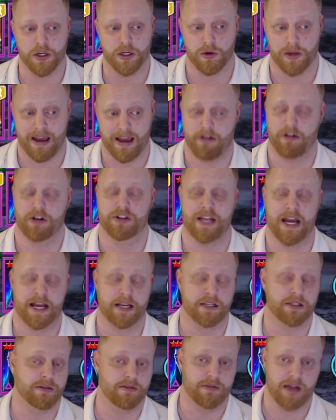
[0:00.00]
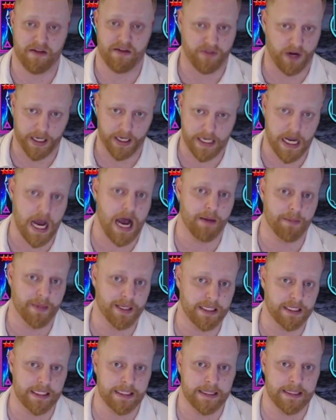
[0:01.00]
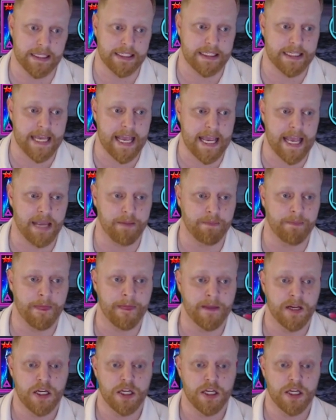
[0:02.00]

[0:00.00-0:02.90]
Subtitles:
counterattacks, not very common in this game,